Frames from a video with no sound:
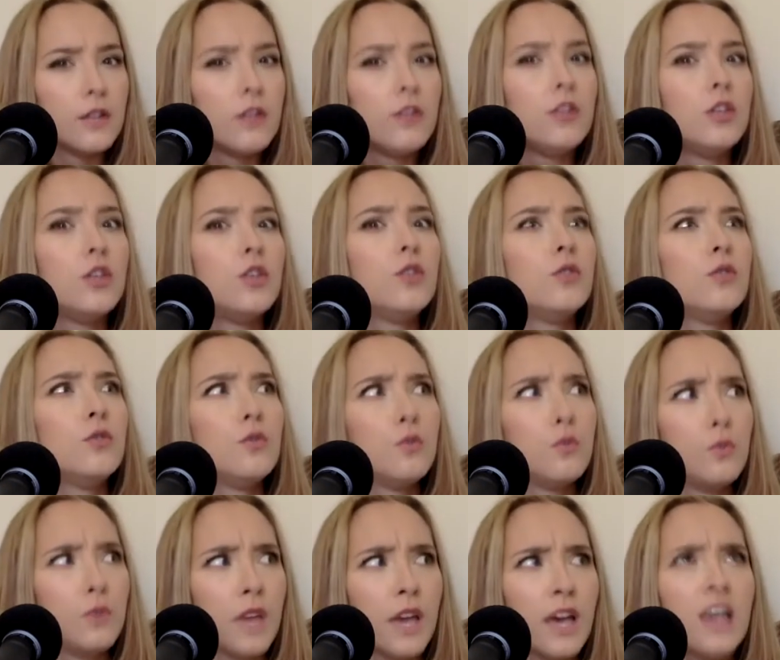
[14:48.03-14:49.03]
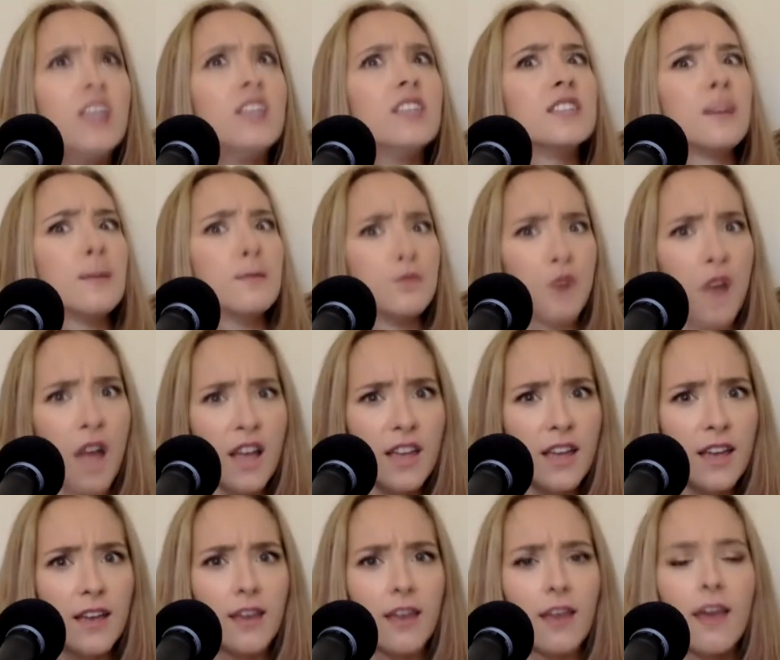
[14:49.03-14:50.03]
Yes, I'm
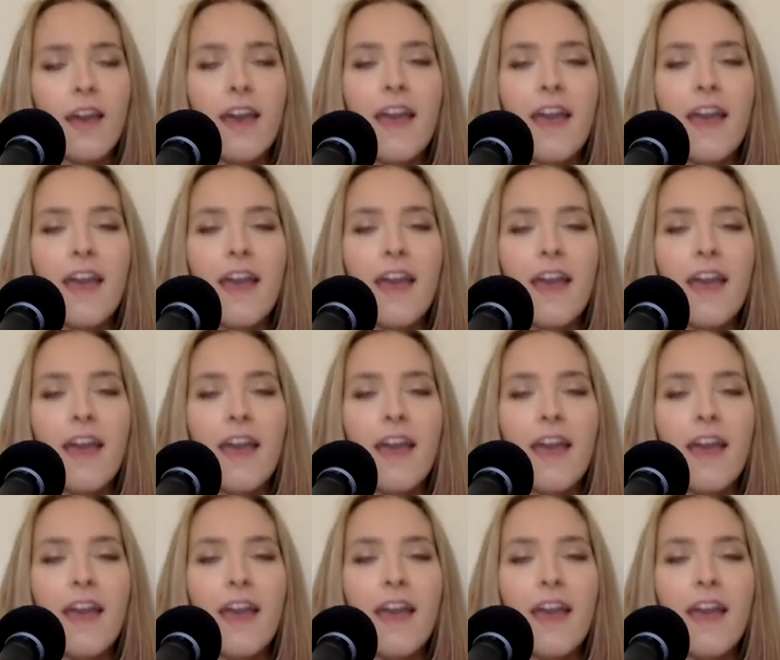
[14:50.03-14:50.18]
tracking.